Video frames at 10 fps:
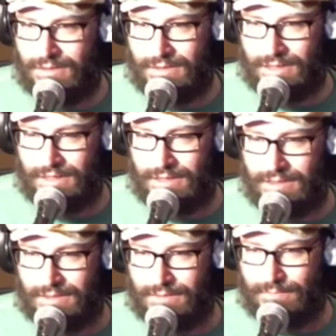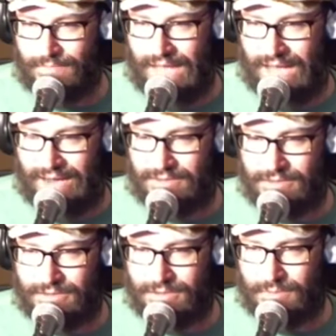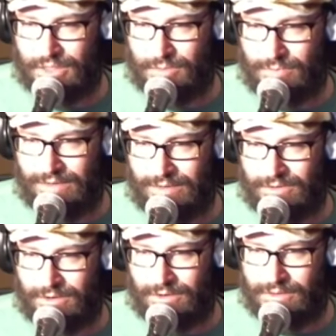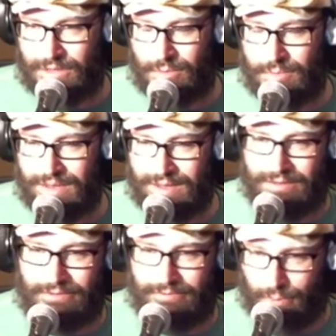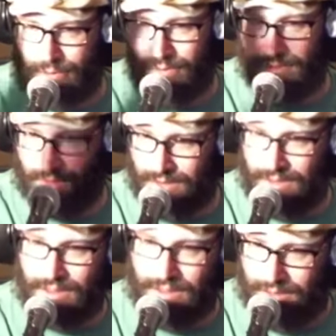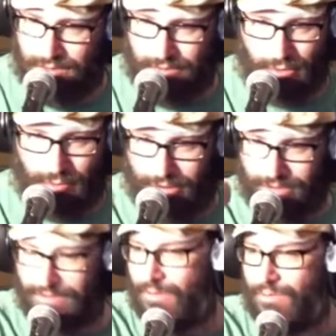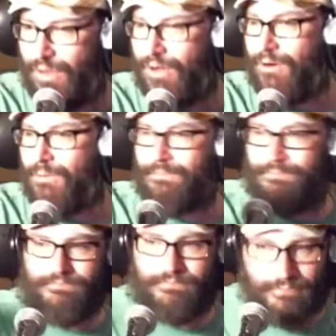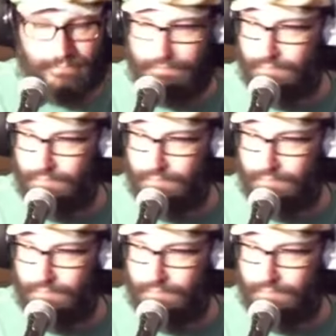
uh, Axis Music Man guitars that are made for your market over there. Right.